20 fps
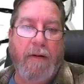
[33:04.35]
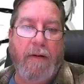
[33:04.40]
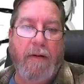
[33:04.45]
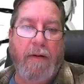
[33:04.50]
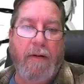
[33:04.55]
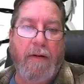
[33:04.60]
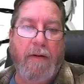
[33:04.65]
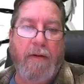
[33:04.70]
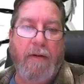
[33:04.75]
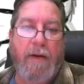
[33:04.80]

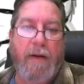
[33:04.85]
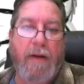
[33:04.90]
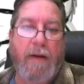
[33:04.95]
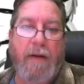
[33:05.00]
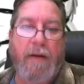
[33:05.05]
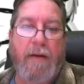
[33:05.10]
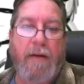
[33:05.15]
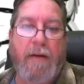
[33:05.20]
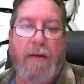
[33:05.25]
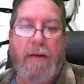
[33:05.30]
All right.
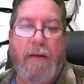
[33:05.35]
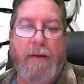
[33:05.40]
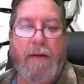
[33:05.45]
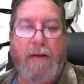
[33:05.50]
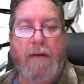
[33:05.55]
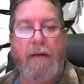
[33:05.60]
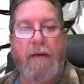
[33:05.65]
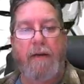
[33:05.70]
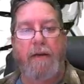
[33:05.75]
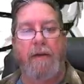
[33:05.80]

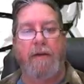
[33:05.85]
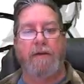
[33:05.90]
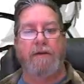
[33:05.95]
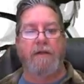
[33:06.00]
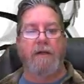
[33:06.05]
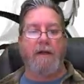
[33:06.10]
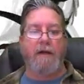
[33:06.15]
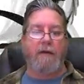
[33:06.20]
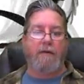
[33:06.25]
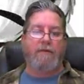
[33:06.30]

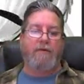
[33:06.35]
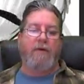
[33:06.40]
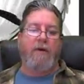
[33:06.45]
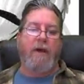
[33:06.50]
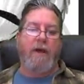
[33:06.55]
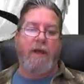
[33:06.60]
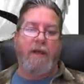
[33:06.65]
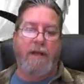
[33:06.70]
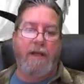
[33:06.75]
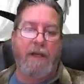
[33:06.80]
So here I'm
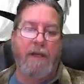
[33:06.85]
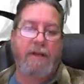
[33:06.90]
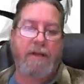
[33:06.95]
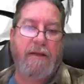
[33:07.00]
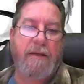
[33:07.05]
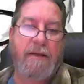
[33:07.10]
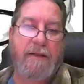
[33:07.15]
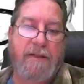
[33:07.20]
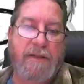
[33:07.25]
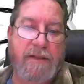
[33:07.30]
trying to get
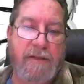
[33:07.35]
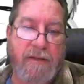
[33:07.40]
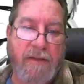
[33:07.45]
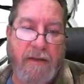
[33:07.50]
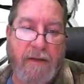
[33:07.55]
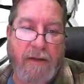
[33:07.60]
this